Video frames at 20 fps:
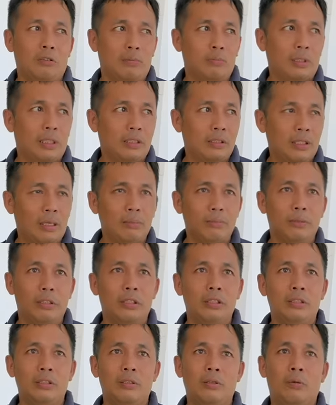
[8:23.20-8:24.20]
of that
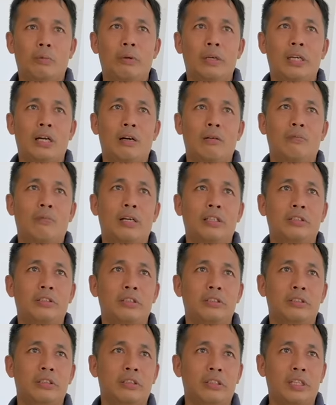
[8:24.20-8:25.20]
number, we have
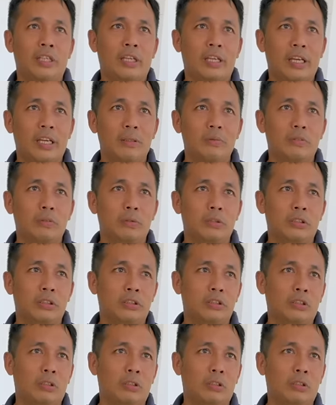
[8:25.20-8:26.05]
33 caves, which is